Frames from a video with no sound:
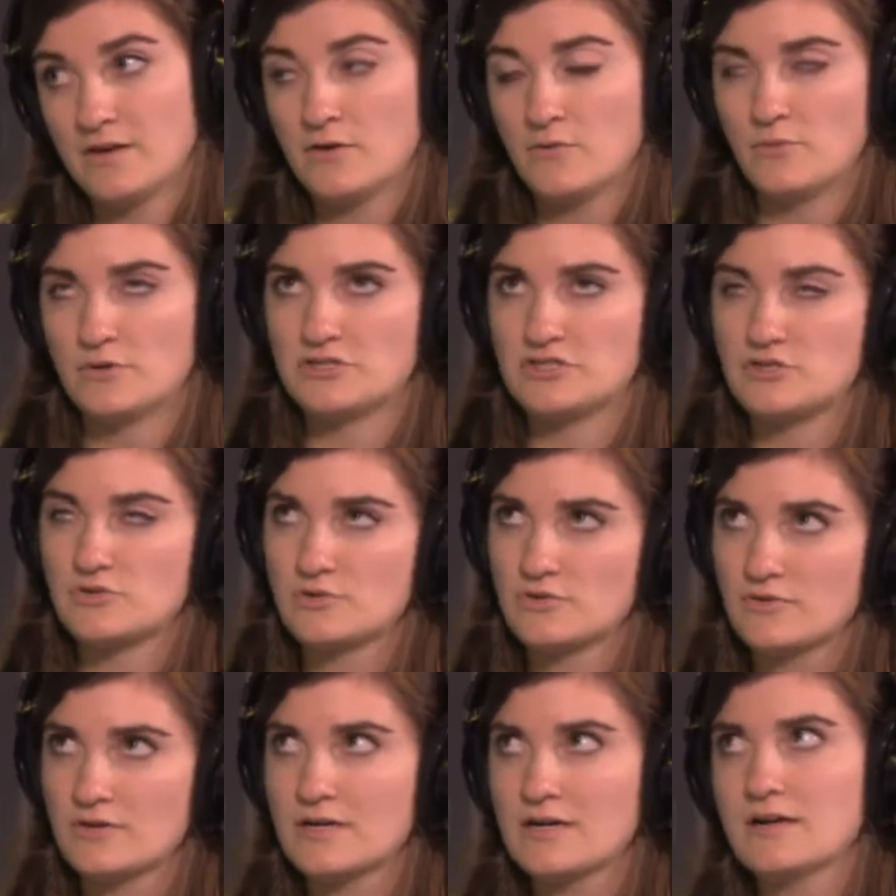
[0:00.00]
Which to
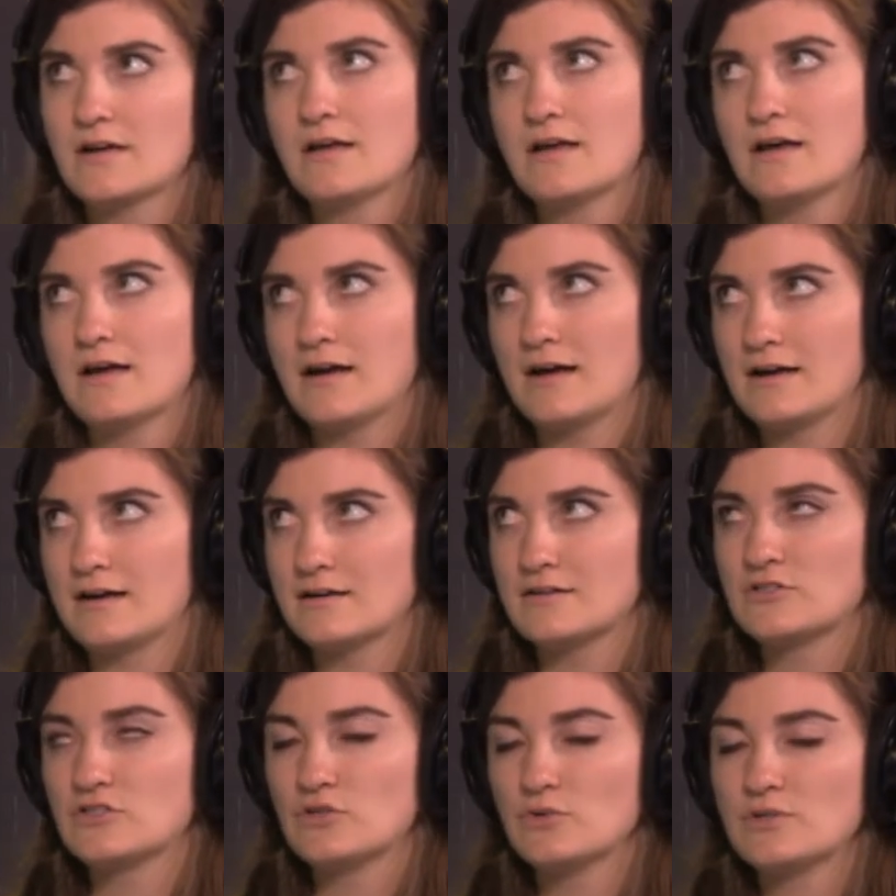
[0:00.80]
agree, I,
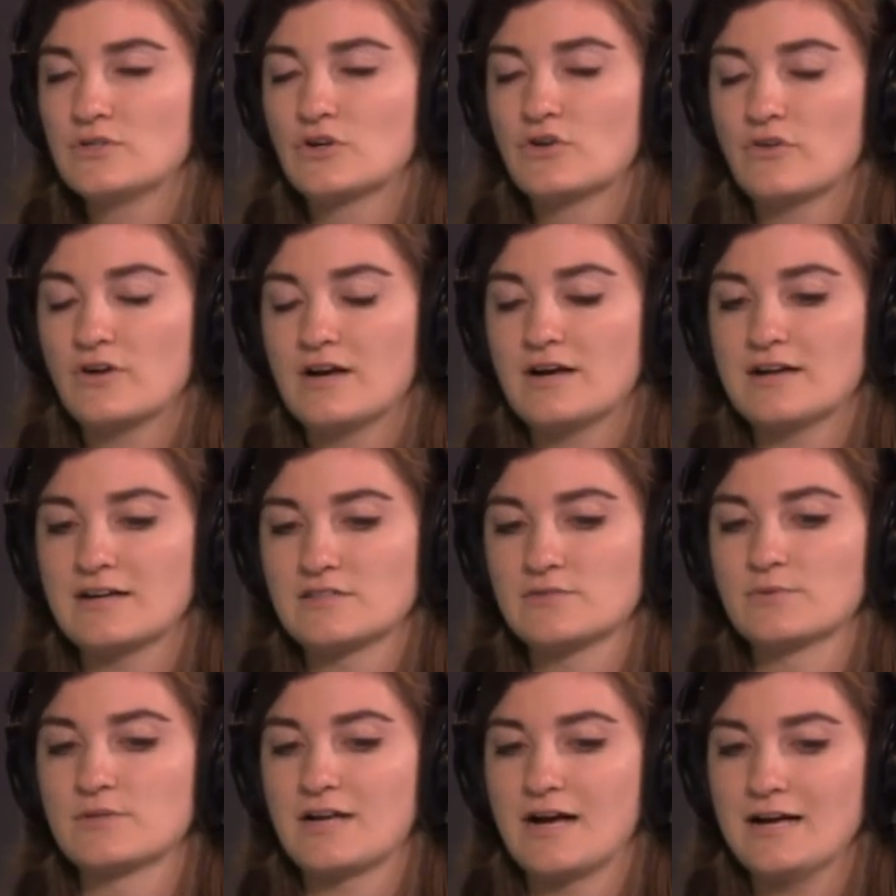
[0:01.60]
to a degree, I
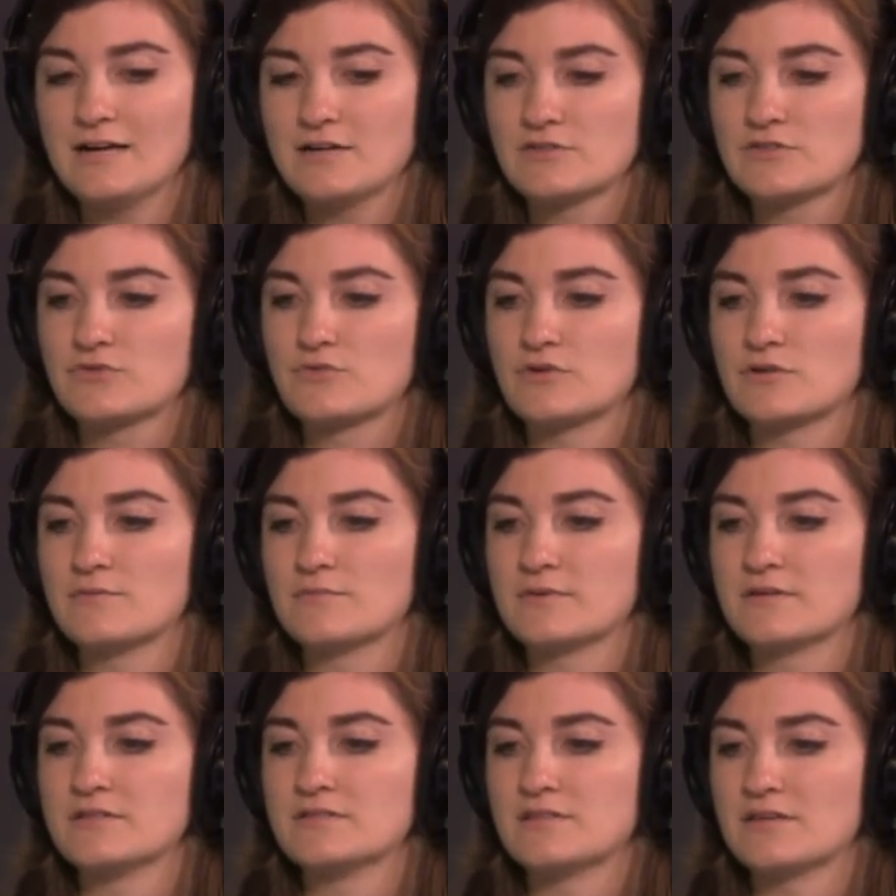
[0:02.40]
guess, would kind of screw them
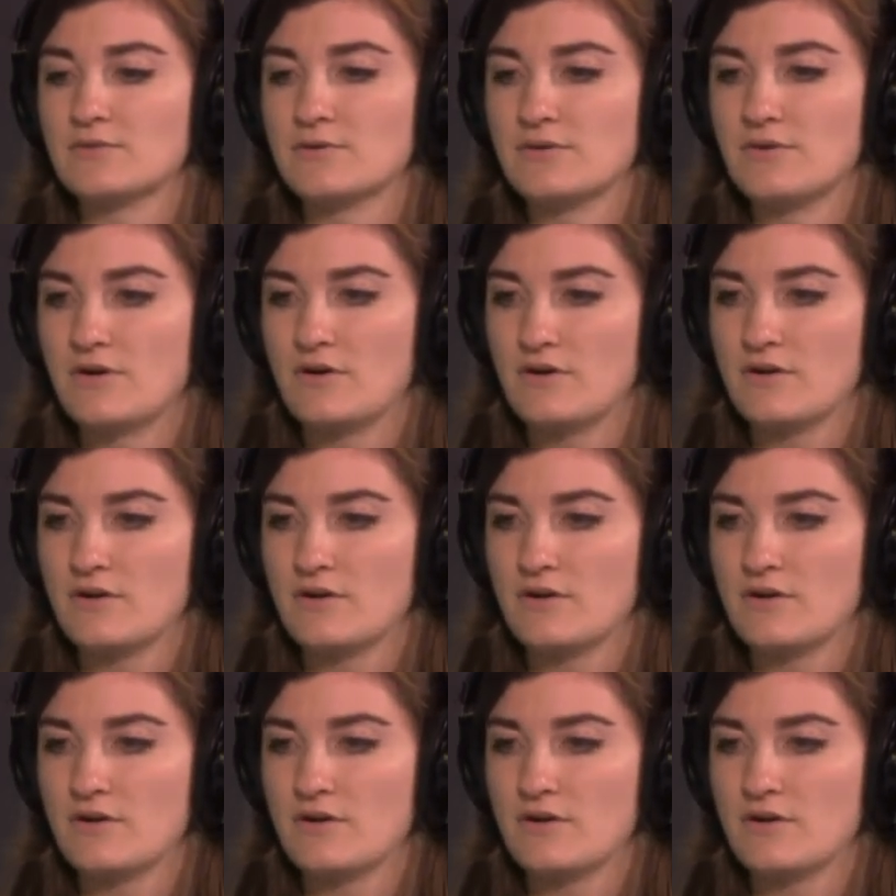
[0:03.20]
because they would.